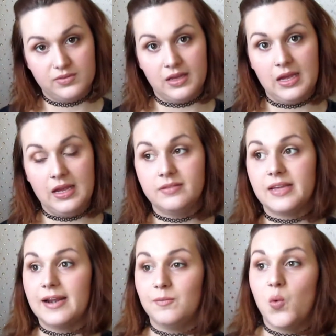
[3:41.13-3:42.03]
teas,
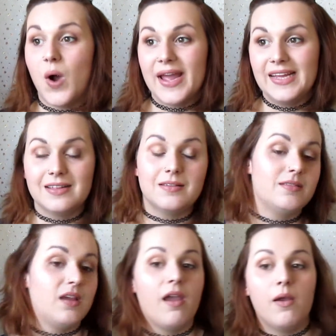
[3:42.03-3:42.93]
and I'm quite
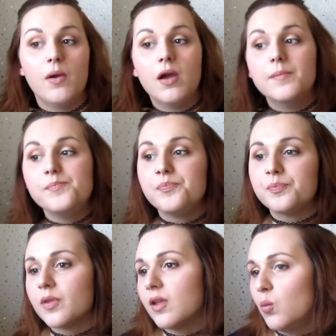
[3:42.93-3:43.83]
into
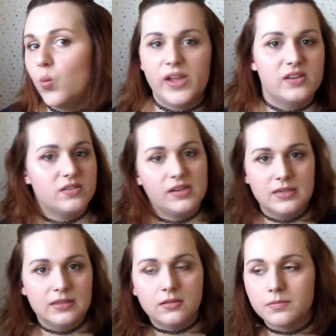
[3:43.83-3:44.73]
weird
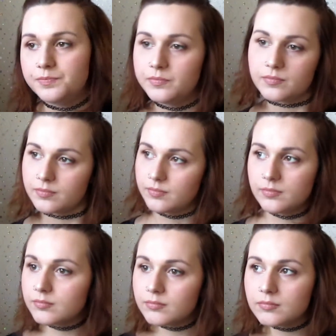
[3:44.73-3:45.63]
teas,
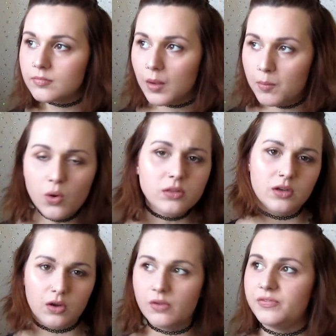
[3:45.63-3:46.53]
more
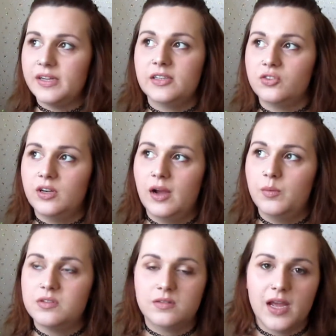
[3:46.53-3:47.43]
than coffee actually, I
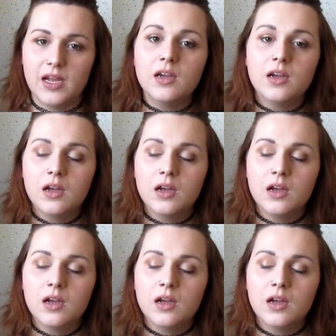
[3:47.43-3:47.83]
would say.